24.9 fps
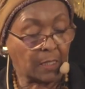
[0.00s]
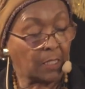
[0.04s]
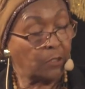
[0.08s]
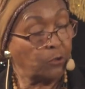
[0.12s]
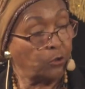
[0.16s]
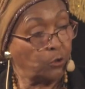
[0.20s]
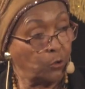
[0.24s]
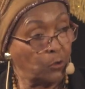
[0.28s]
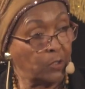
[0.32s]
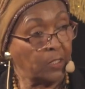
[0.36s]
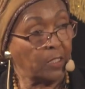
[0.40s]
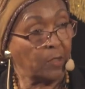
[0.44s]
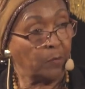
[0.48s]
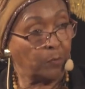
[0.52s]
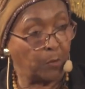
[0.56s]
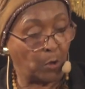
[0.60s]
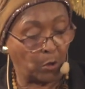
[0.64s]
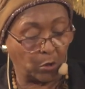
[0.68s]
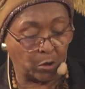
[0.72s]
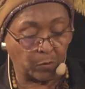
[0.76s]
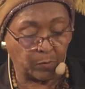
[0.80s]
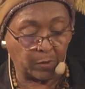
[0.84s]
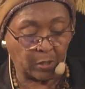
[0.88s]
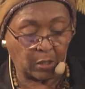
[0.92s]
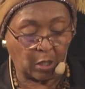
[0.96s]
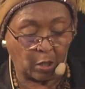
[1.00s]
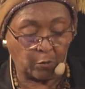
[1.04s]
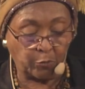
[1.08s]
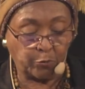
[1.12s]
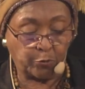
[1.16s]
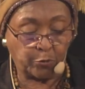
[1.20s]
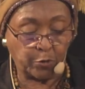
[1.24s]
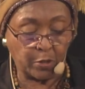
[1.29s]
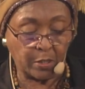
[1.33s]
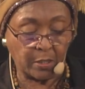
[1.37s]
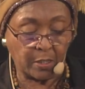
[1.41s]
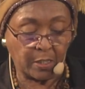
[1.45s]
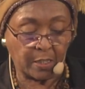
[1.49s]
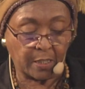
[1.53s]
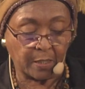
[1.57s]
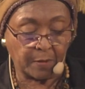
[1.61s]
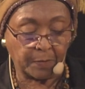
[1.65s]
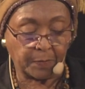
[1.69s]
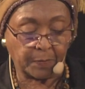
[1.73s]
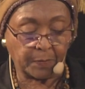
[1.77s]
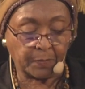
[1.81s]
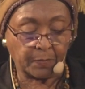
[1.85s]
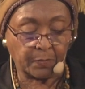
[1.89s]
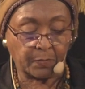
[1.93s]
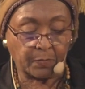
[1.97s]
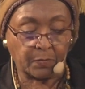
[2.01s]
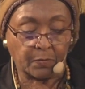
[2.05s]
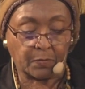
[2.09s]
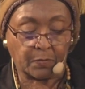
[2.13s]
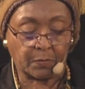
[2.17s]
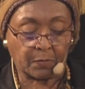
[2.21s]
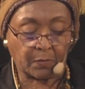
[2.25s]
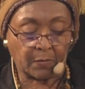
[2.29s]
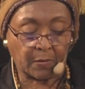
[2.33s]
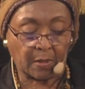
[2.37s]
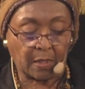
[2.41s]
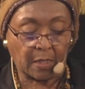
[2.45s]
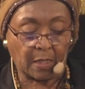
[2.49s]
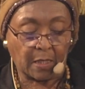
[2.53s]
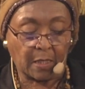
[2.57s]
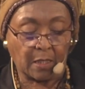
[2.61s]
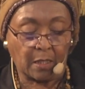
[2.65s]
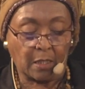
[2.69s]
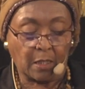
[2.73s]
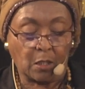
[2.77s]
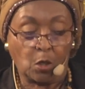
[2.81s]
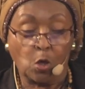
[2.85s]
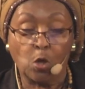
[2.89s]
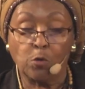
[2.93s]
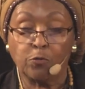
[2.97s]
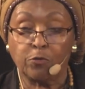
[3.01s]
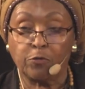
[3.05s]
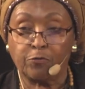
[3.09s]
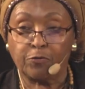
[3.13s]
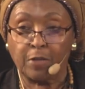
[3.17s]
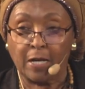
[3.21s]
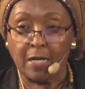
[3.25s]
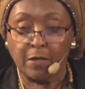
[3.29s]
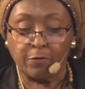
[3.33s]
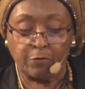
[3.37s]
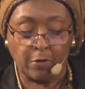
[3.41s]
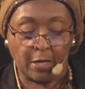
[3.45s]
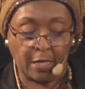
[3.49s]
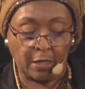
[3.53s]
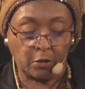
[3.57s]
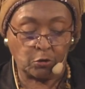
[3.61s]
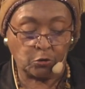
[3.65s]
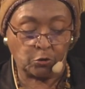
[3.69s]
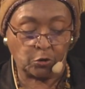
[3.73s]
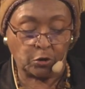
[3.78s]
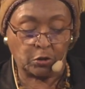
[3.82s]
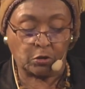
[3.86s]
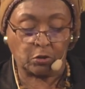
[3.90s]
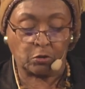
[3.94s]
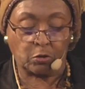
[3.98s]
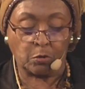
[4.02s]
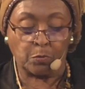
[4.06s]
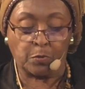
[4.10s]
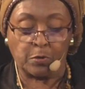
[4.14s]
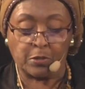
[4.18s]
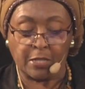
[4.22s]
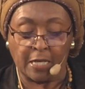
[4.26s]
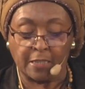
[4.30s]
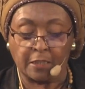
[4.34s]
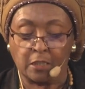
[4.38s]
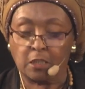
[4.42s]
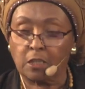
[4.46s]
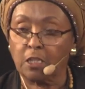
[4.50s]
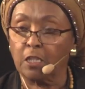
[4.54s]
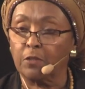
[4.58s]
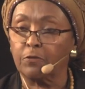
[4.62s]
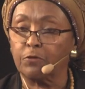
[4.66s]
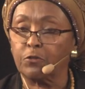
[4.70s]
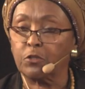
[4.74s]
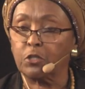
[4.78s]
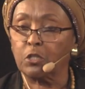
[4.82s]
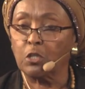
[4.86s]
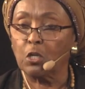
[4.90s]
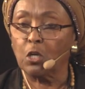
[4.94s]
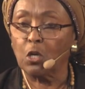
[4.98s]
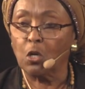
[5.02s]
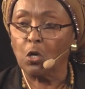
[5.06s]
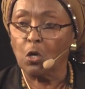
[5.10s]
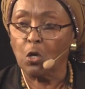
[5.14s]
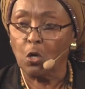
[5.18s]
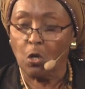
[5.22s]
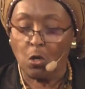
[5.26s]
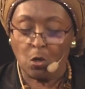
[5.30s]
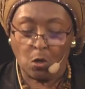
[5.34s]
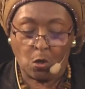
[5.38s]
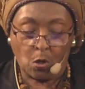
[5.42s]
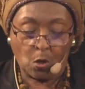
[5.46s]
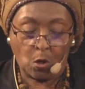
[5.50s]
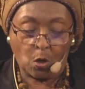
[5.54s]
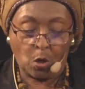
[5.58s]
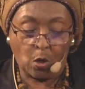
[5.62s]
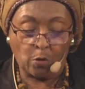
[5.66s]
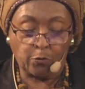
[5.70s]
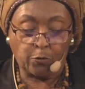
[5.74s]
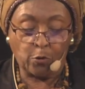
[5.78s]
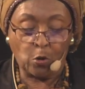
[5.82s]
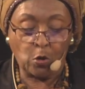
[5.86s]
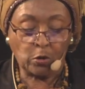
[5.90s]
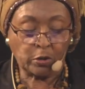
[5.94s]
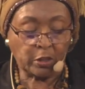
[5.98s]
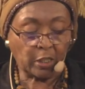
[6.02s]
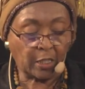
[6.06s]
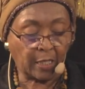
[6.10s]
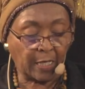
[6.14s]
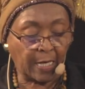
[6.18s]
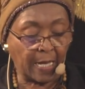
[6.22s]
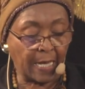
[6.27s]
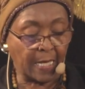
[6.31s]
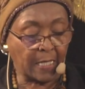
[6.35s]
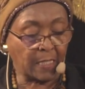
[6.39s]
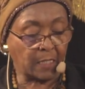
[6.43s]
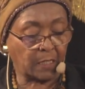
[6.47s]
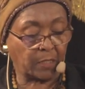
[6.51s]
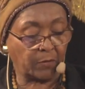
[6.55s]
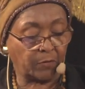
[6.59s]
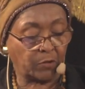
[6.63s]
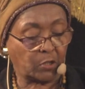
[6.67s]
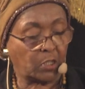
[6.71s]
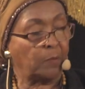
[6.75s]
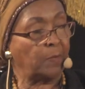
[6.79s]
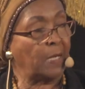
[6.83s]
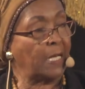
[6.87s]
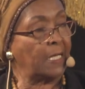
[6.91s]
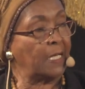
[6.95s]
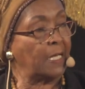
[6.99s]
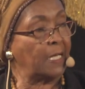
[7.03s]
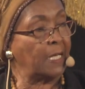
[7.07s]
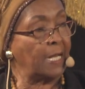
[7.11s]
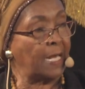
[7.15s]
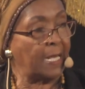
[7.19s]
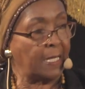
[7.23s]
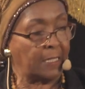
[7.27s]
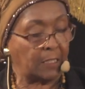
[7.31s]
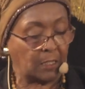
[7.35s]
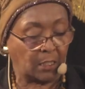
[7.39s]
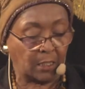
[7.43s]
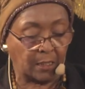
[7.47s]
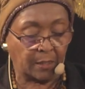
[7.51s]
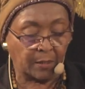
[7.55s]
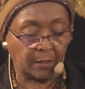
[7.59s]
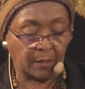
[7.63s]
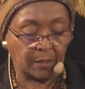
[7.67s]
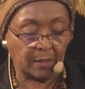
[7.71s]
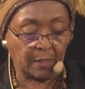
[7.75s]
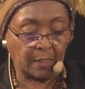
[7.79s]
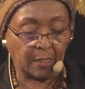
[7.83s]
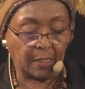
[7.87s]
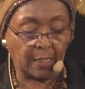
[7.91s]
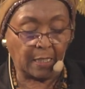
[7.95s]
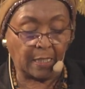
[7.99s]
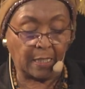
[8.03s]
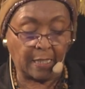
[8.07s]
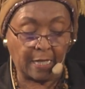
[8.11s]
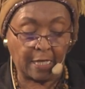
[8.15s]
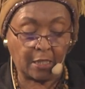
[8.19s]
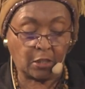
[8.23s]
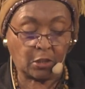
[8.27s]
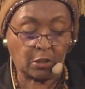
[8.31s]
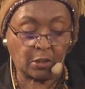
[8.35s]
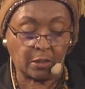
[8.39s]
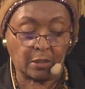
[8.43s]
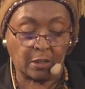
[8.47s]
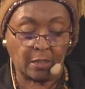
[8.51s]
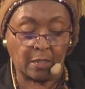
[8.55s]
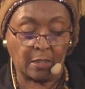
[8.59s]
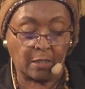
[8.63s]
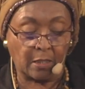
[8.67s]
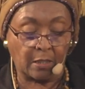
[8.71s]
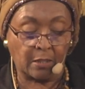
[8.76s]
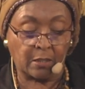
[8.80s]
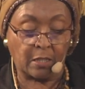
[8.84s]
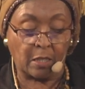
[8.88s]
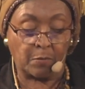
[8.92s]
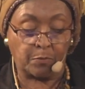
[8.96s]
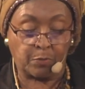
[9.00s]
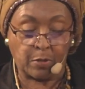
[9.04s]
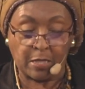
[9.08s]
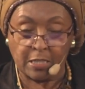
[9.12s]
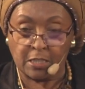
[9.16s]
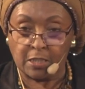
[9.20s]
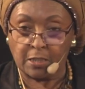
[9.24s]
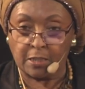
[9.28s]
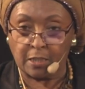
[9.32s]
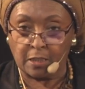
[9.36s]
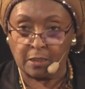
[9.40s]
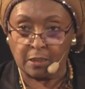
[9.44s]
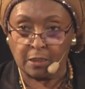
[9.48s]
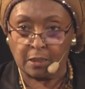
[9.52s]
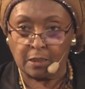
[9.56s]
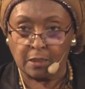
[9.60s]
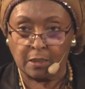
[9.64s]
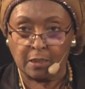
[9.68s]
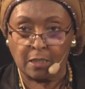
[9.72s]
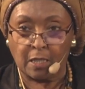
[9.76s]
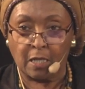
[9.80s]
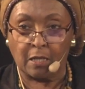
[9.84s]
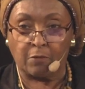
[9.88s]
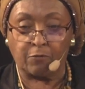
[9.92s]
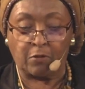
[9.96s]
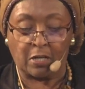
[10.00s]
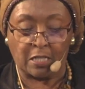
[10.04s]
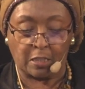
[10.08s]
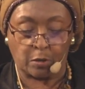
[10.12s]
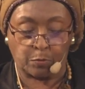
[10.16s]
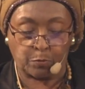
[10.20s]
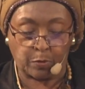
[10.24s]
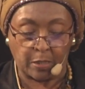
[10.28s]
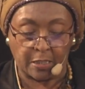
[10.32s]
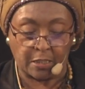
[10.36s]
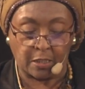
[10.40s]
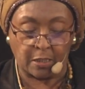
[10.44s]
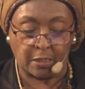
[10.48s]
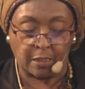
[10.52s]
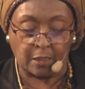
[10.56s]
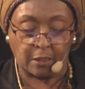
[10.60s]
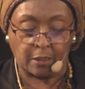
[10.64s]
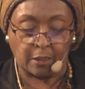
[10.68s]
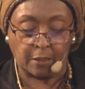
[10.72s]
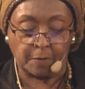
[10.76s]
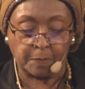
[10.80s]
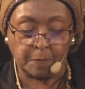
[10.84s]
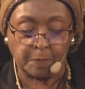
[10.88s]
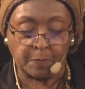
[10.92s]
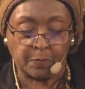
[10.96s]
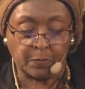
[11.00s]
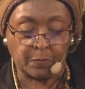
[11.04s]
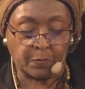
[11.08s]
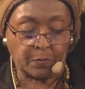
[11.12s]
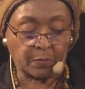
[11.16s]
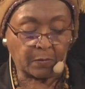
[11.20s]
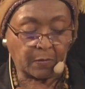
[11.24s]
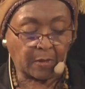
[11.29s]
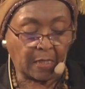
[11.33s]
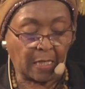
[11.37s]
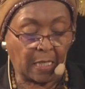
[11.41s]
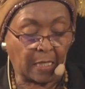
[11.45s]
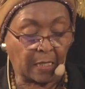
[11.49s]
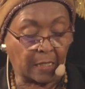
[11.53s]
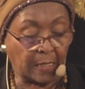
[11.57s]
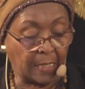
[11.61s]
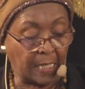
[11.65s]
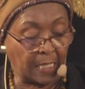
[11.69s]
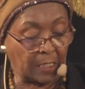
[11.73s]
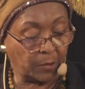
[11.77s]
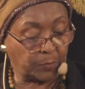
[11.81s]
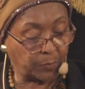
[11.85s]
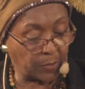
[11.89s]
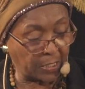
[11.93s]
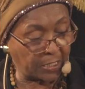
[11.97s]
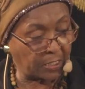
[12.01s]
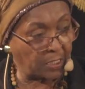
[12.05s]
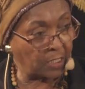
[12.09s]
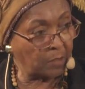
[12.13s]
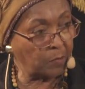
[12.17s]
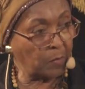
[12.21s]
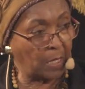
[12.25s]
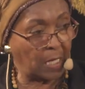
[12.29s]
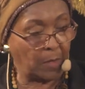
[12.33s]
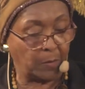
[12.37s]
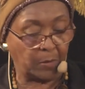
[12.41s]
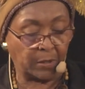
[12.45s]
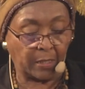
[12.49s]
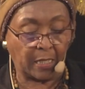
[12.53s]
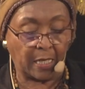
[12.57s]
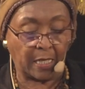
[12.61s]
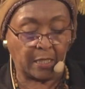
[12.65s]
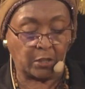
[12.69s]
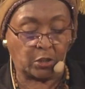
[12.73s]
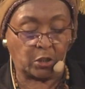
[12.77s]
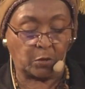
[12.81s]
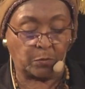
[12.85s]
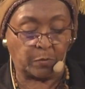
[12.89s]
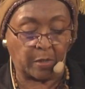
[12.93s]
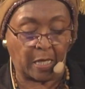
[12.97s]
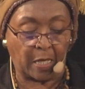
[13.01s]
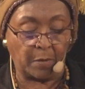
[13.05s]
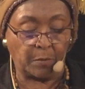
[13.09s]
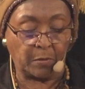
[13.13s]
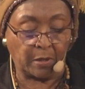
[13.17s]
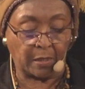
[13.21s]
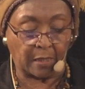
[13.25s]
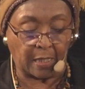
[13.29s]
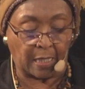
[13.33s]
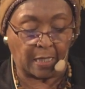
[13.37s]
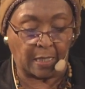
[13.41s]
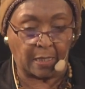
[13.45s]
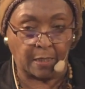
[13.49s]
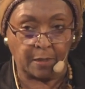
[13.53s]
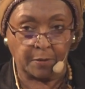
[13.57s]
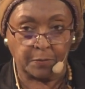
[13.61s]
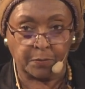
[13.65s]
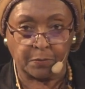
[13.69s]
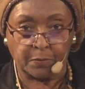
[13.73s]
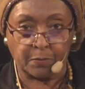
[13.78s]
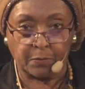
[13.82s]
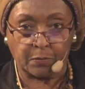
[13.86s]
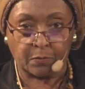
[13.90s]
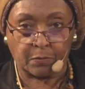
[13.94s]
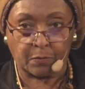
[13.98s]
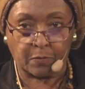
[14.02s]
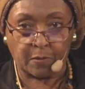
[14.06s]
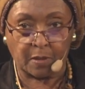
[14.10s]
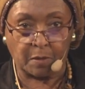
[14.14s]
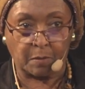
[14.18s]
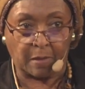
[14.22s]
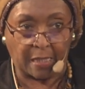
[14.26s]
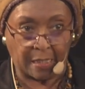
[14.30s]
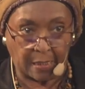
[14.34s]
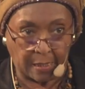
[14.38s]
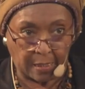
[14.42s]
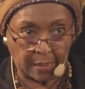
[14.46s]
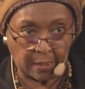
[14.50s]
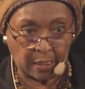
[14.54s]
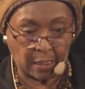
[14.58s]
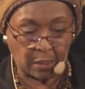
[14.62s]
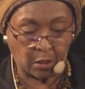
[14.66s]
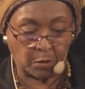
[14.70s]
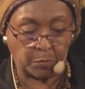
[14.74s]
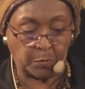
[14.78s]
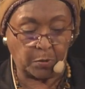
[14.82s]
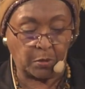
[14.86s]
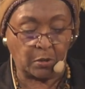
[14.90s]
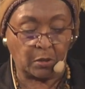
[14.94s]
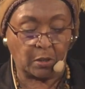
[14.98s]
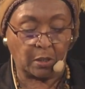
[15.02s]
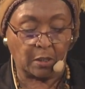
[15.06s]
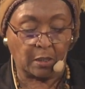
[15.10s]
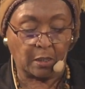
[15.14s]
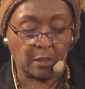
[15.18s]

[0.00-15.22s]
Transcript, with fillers: during the Borama conference, over 500 representatives of all the clans of Somaliland elected their president and vice president. Our late President Mohamed Haji Ibrahim Igal, my late husband,